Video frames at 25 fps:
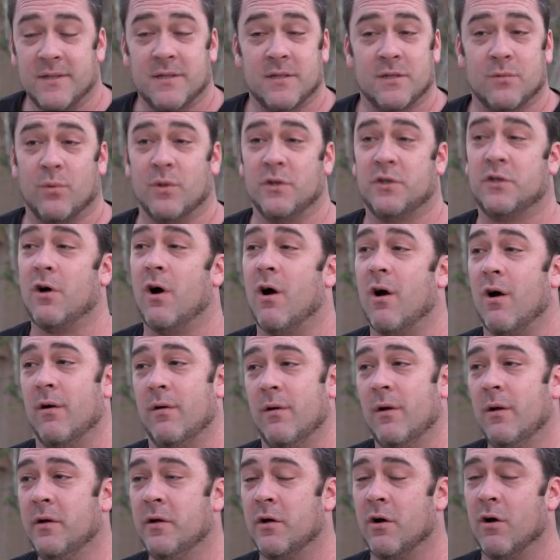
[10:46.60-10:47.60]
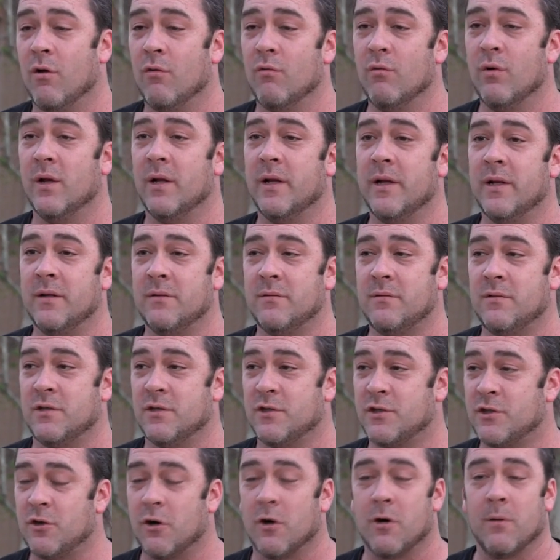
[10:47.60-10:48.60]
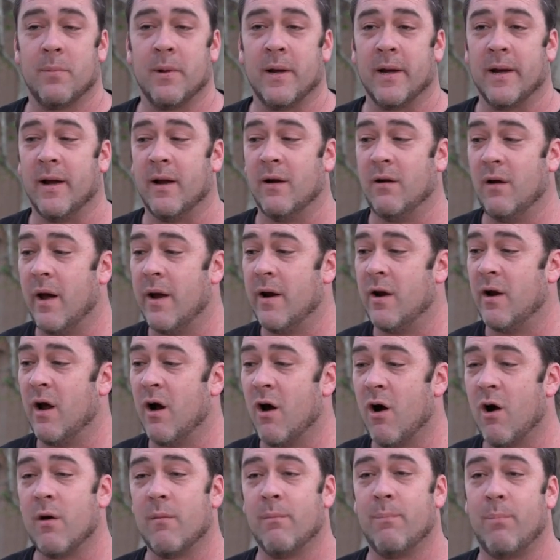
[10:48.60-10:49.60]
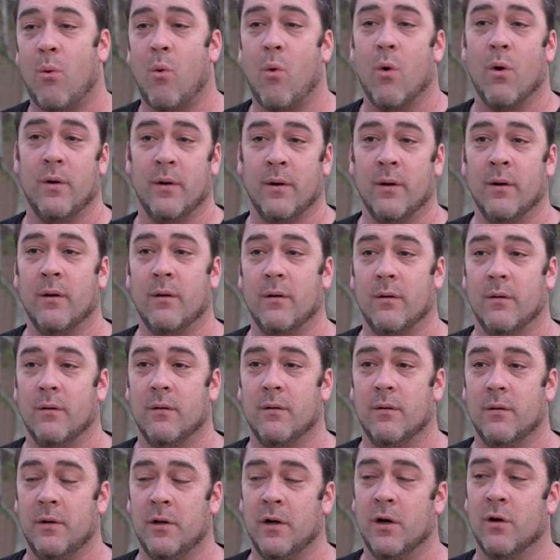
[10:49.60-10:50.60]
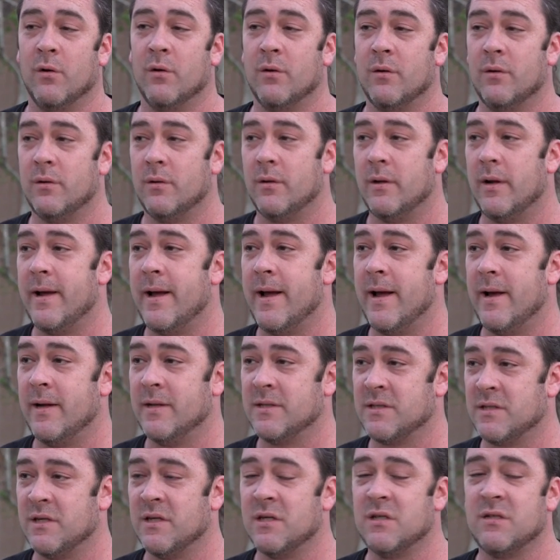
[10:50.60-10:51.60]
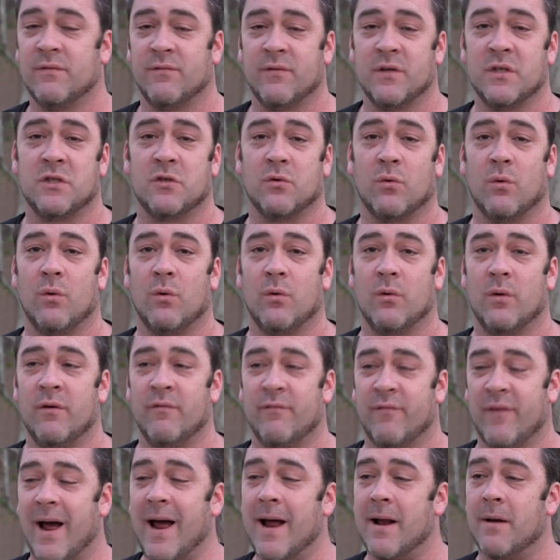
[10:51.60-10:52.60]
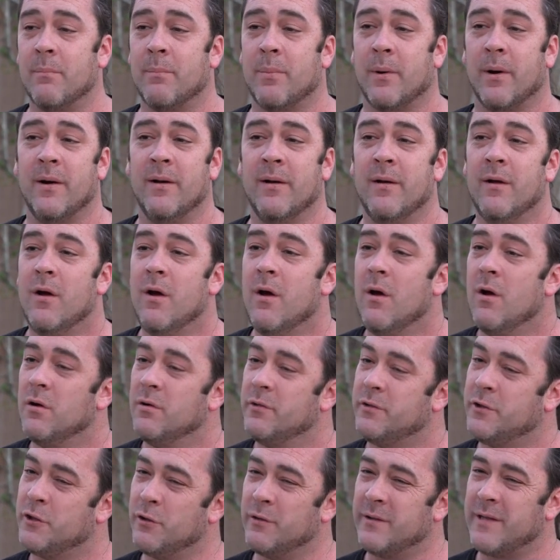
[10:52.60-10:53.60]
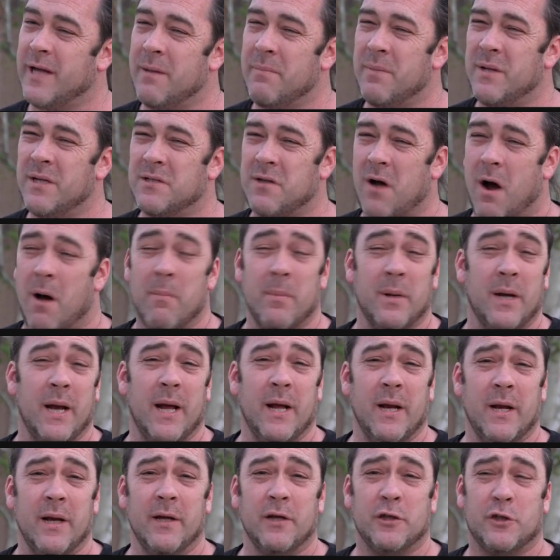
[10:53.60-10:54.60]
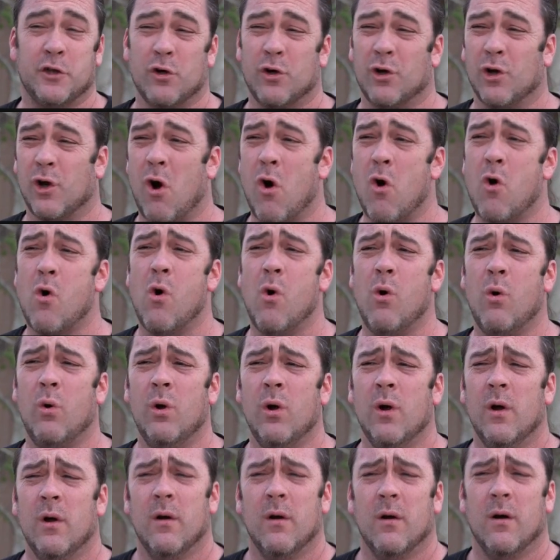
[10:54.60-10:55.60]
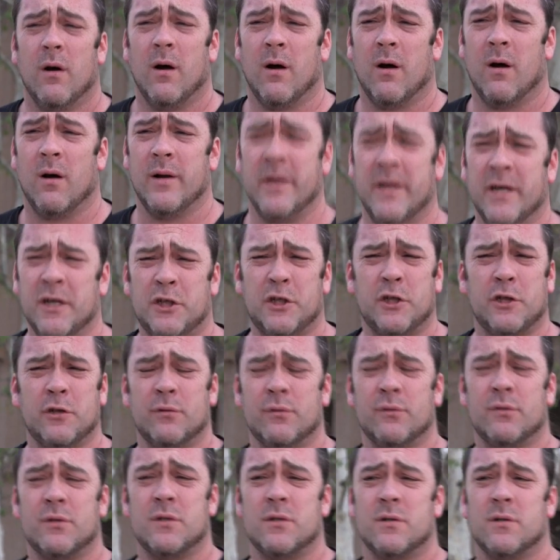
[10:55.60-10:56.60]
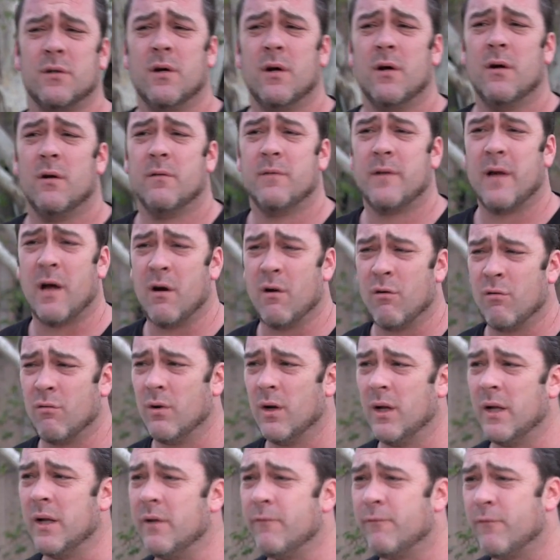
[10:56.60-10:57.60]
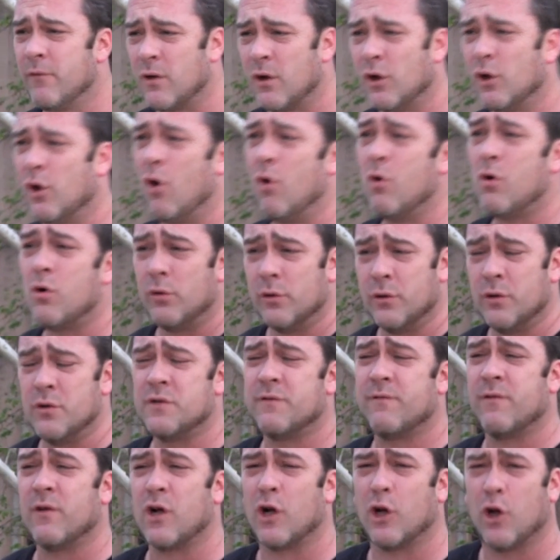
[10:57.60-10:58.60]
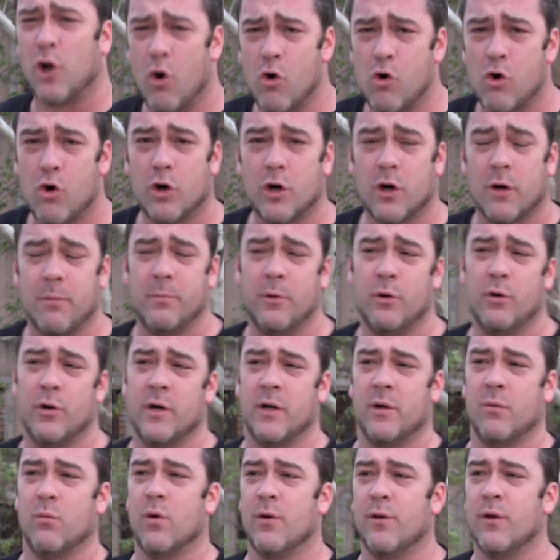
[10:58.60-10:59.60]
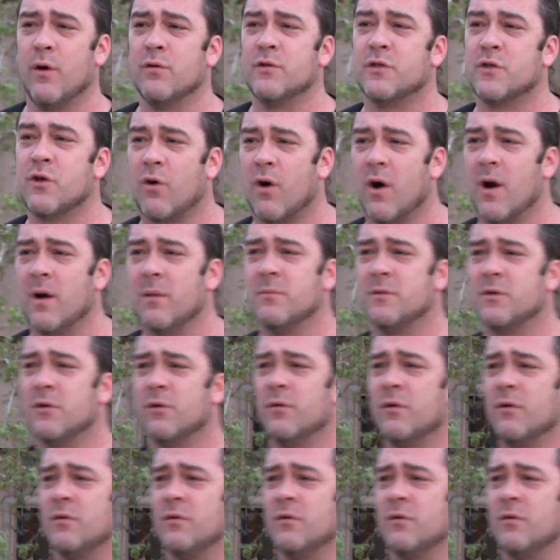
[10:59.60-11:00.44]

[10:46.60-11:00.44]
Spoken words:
cases, which are, you know, really disturbing, and they are important, you know, as an individual event, but should they be dominating? Should local issues that are really for the local news, for the local community, where those crimes